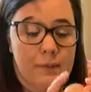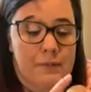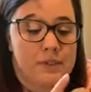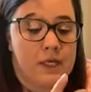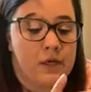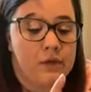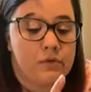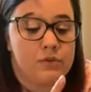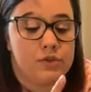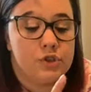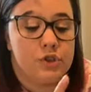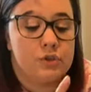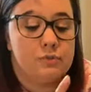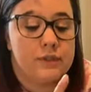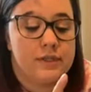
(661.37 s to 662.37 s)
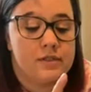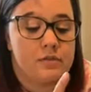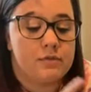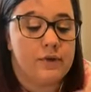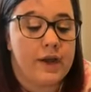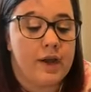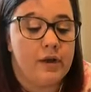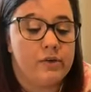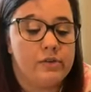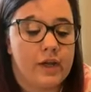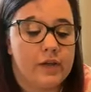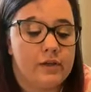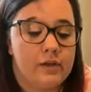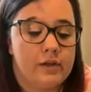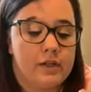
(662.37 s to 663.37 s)
paper towel tube is round. I
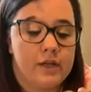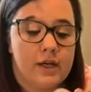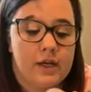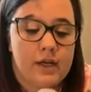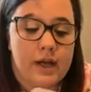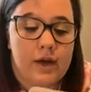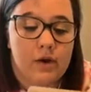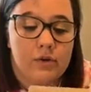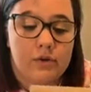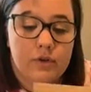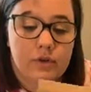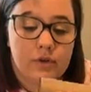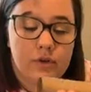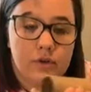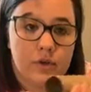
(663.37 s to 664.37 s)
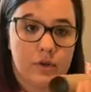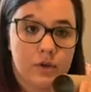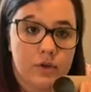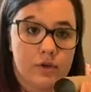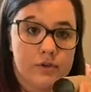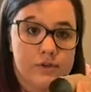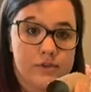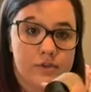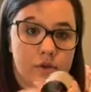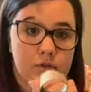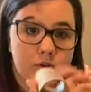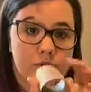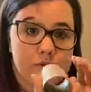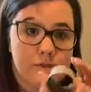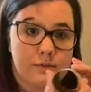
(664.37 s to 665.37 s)
could cut out
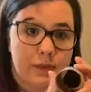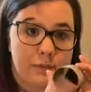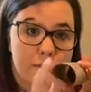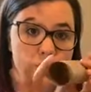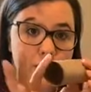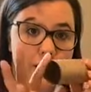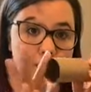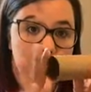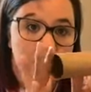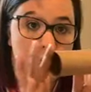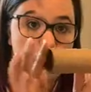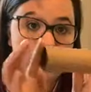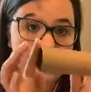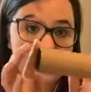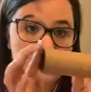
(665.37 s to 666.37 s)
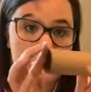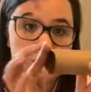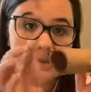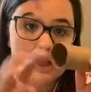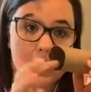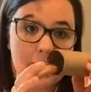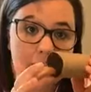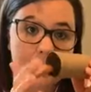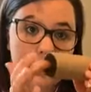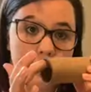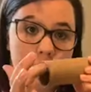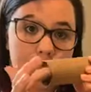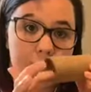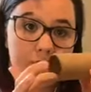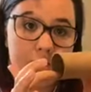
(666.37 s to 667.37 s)
circles and maybe try and make wheels out
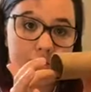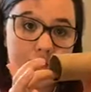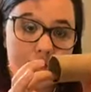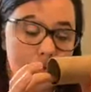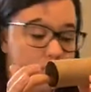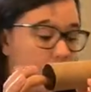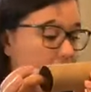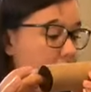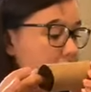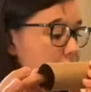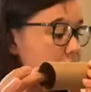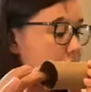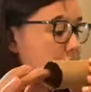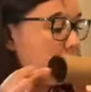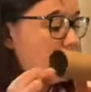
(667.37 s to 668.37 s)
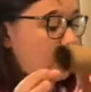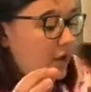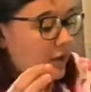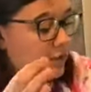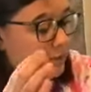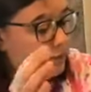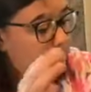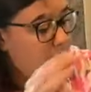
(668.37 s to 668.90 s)
of these rounds right here.